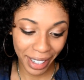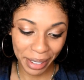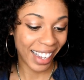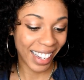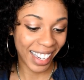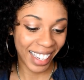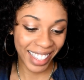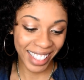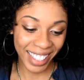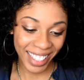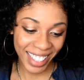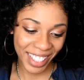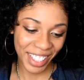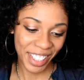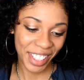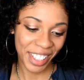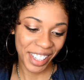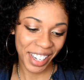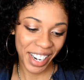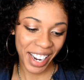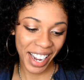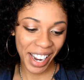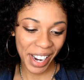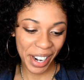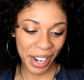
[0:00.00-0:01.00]
It conditions
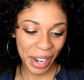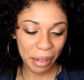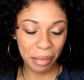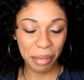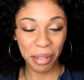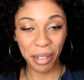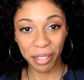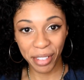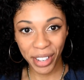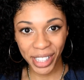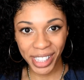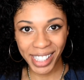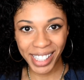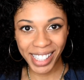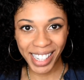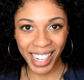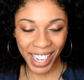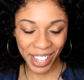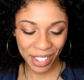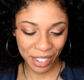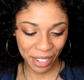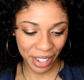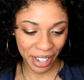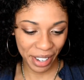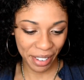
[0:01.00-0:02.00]
your hair, it prevents
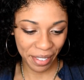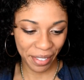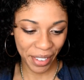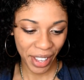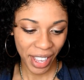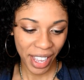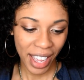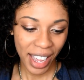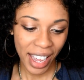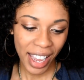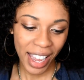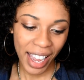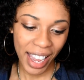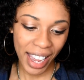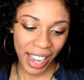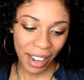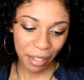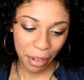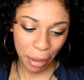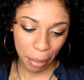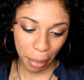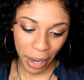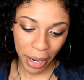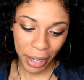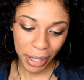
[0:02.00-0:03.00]
dandruff, it
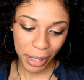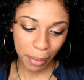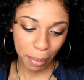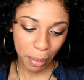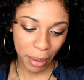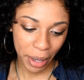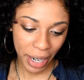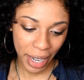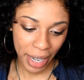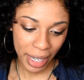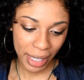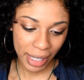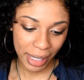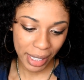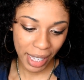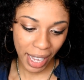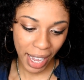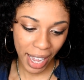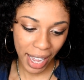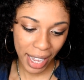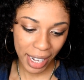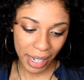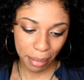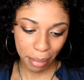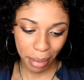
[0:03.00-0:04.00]
repairs split ends,
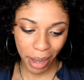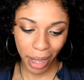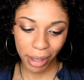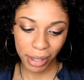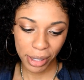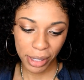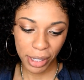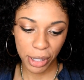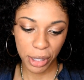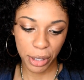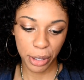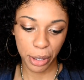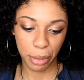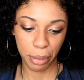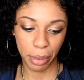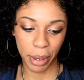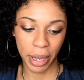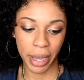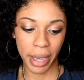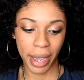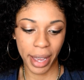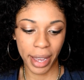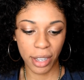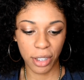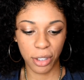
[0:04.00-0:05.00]
and balances your
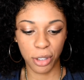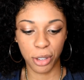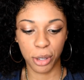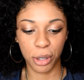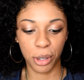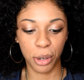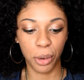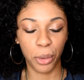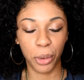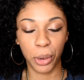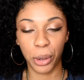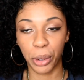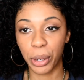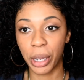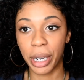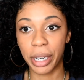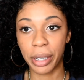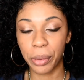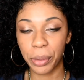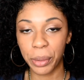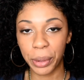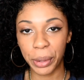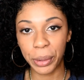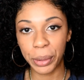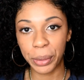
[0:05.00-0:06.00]
pH and
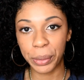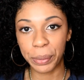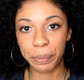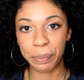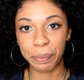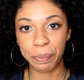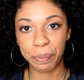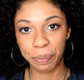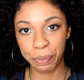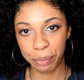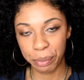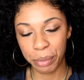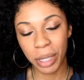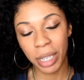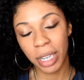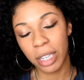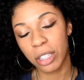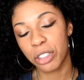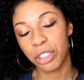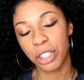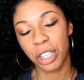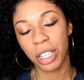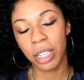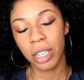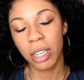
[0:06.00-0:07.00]
oil
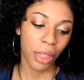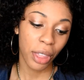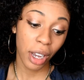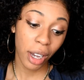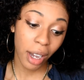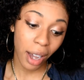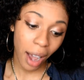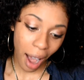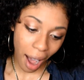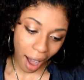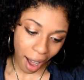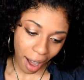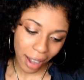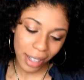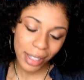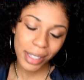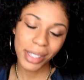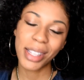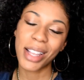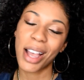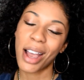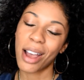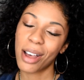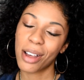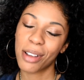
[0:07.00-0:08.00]
production. The
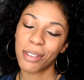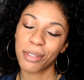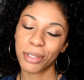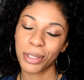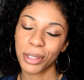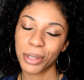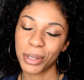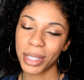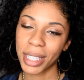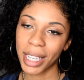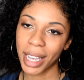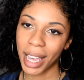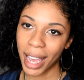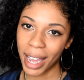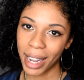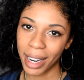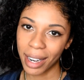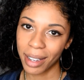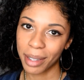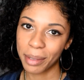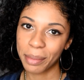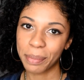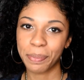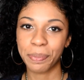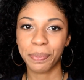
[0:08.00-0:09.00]
cons of using
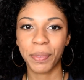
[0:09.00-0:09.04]
henna.